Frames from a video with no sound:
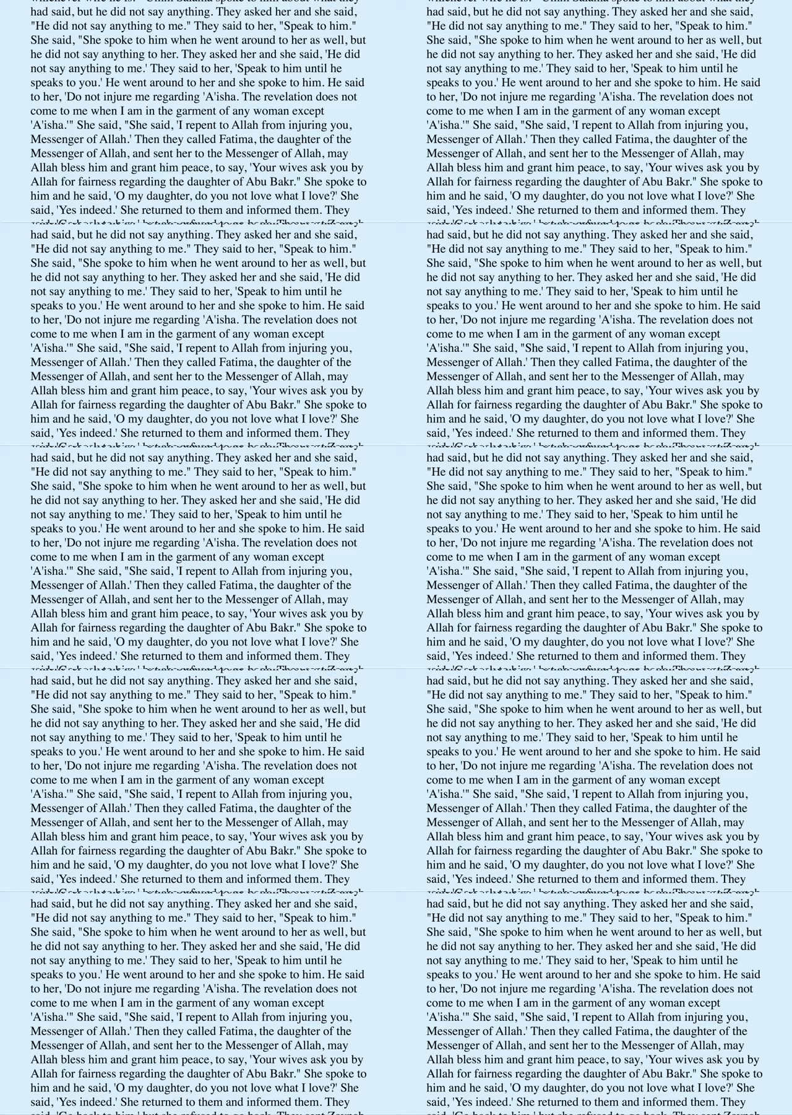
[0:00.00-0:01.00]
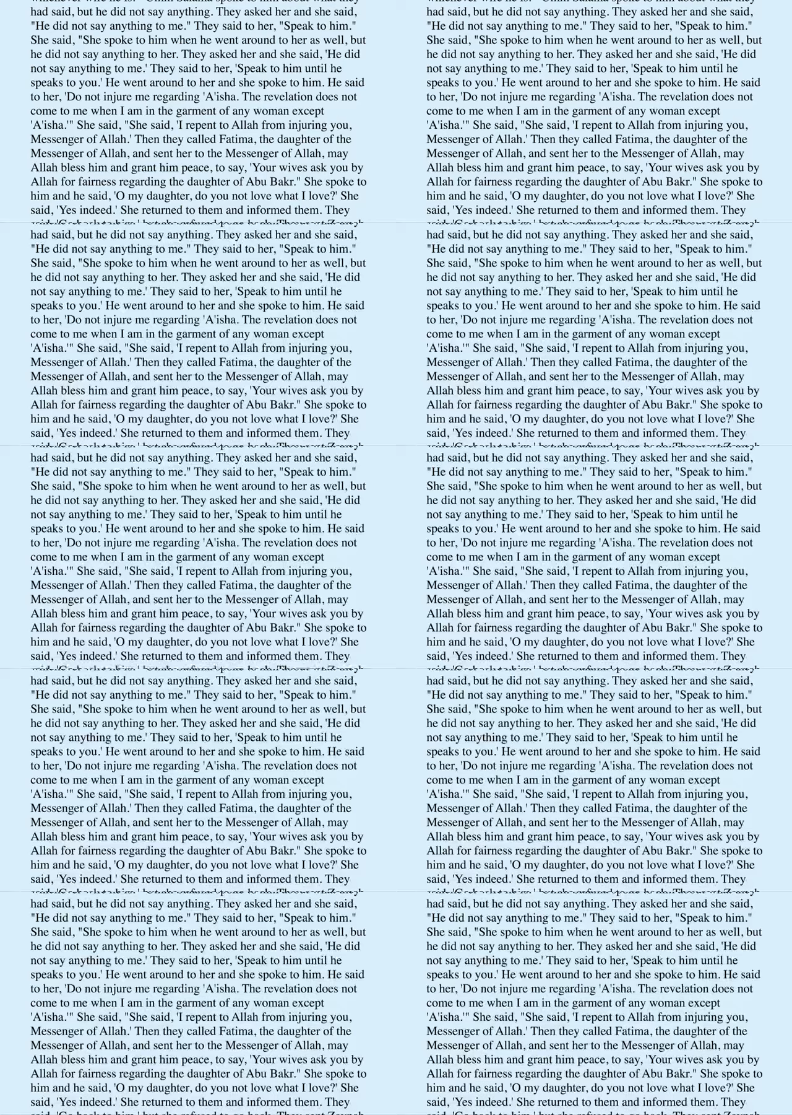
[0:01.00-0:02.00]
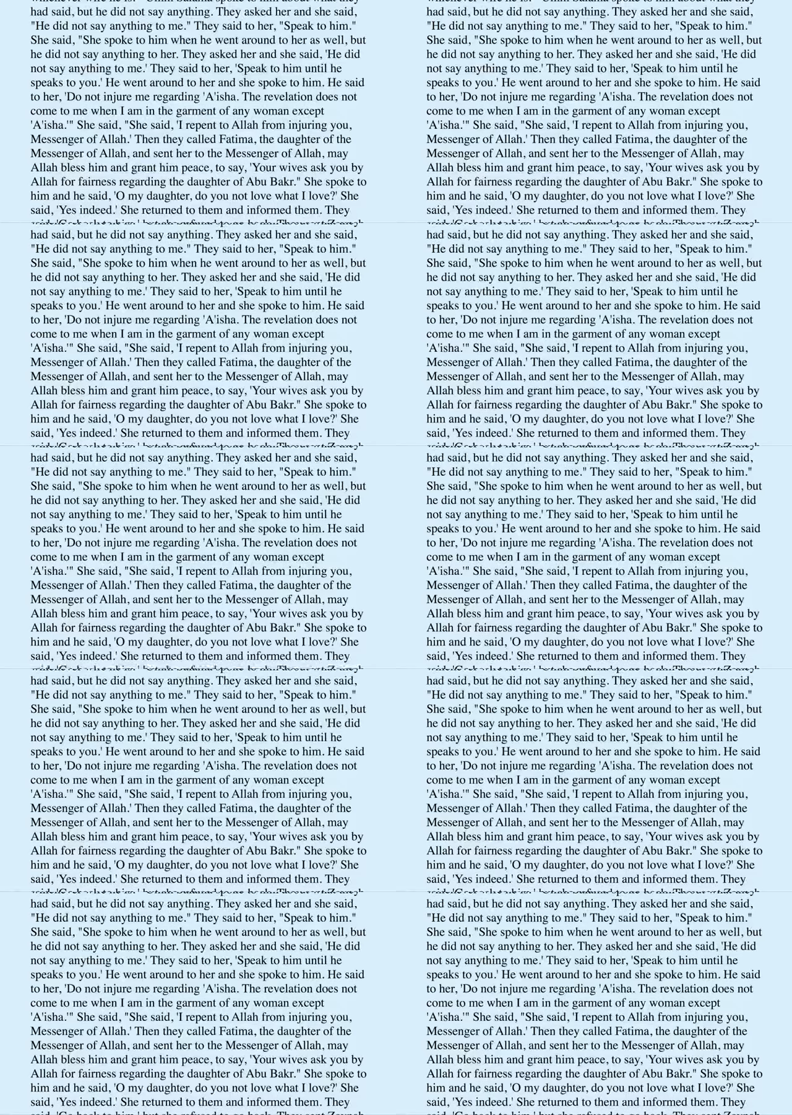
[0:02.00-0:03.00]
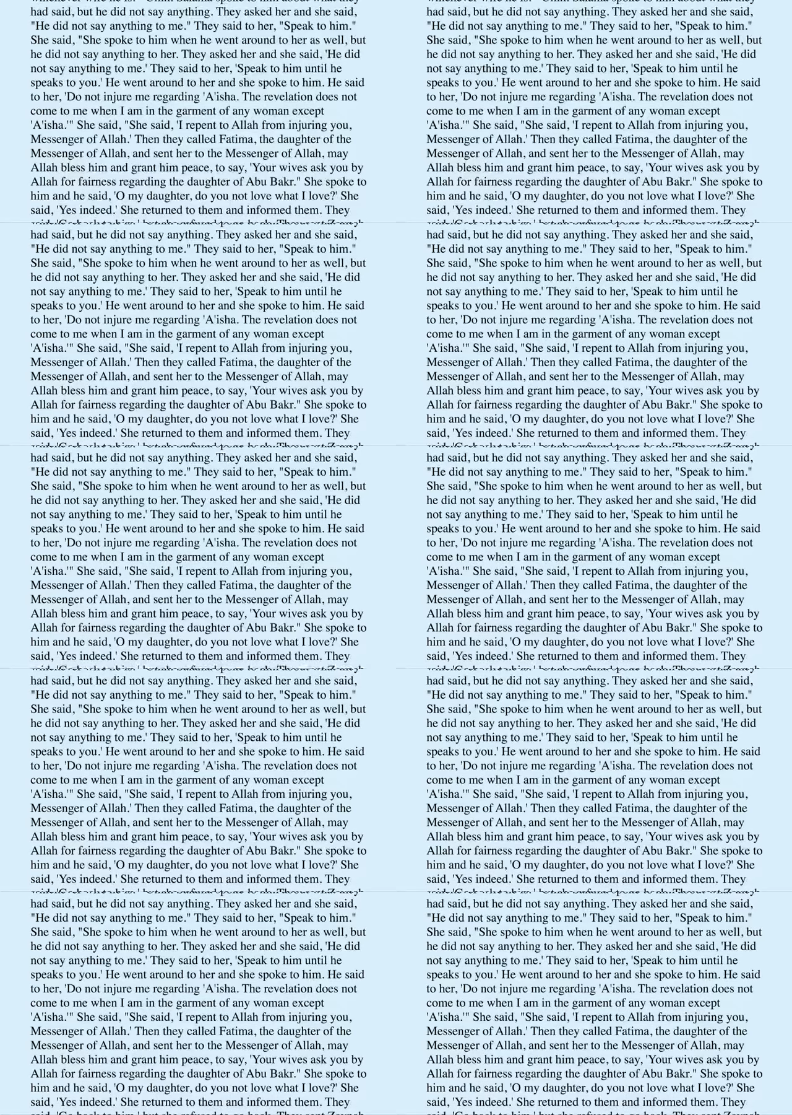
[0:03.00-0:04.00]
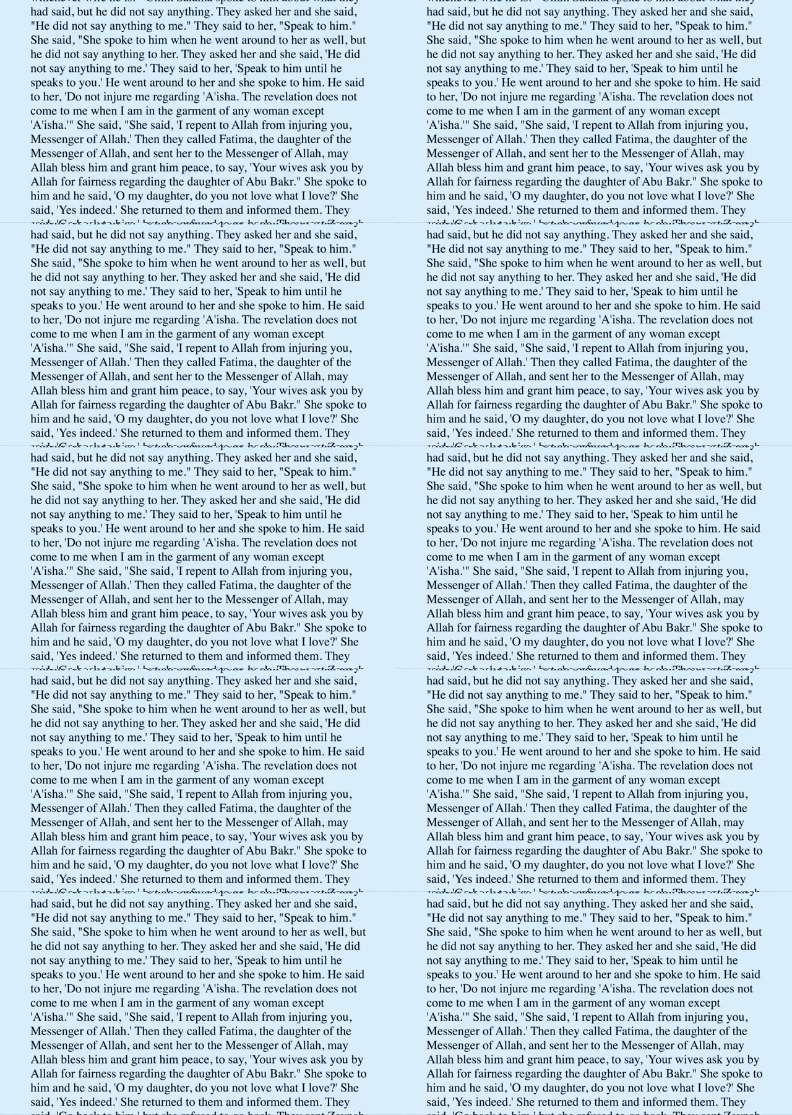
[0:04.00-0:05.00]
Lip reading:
Nobody's mouth can be seen.